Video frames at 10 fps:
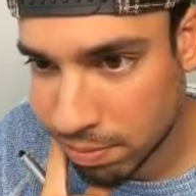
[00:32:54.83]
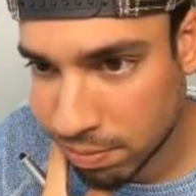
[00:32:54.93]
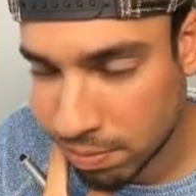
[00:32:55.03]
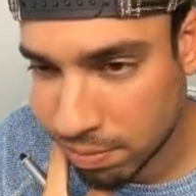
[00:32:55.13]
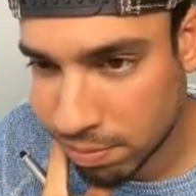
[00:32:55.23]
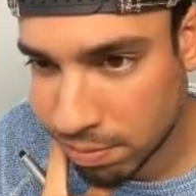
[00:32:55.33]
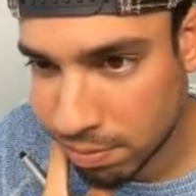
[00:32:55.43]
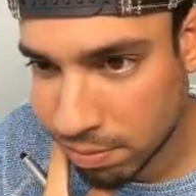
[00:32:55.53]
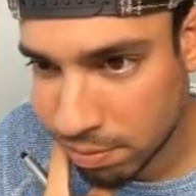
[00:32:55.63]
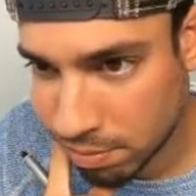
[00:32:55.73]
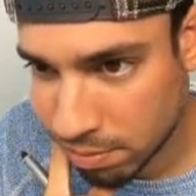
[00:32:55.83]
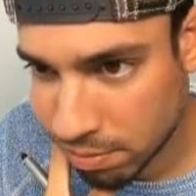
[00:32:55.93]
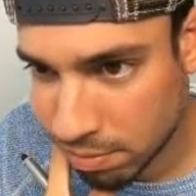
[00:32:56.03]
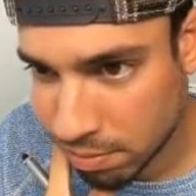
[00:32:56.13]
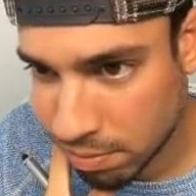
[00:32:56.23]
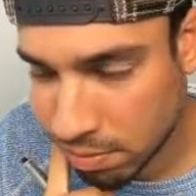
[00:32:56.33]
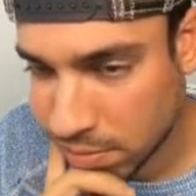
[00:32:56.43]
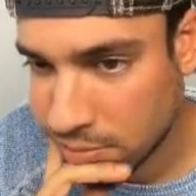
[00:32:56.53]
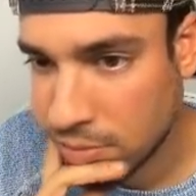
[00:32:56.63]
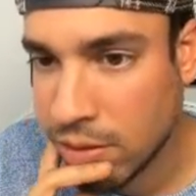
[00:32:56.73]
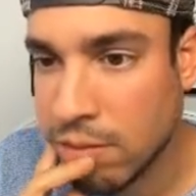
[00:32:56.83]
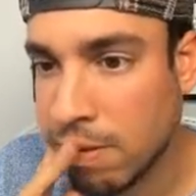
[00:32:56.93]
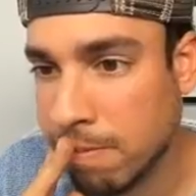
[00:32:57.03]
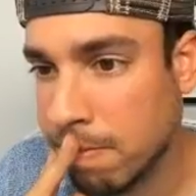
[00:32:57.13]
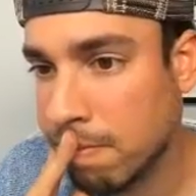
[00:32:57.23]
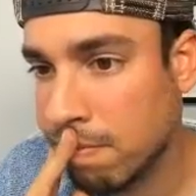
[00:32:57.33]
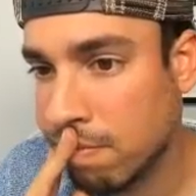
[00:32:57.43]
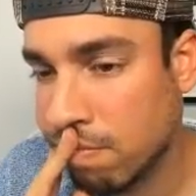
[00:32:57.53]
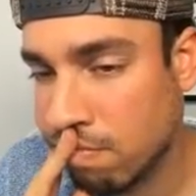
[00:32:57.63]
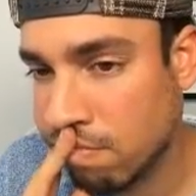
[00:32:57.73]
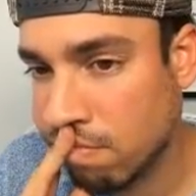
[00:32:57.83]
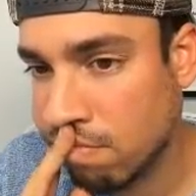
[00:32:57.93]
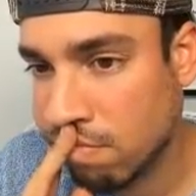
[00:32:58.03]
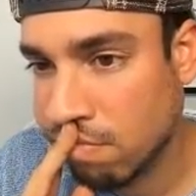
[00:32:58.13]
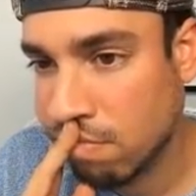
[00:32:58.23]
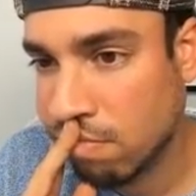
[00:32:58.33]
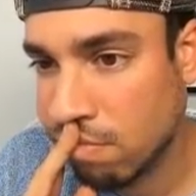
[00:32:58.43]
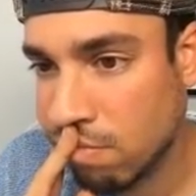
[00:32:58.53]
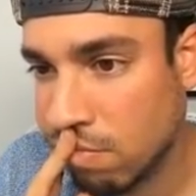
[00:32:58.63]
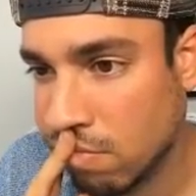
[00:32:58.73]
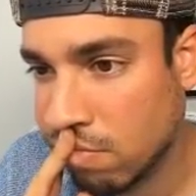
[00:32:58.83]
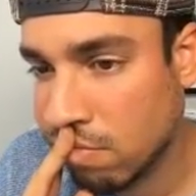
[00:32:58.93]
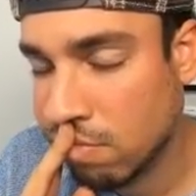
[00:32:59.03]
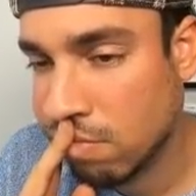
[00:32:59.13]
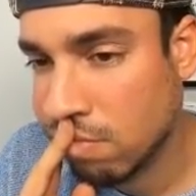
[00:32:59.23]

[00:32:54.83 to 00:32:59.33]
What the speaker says: Nothing is said.